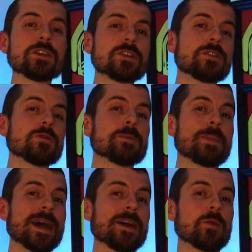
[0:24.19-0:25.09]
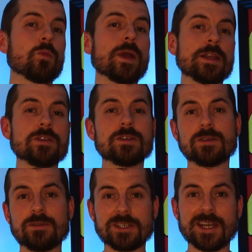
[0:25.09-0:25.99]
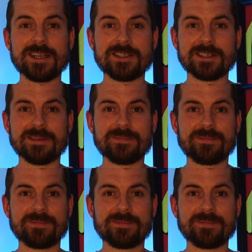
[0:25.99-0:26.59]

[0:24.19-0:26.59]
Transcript: you should do about it when you do change it.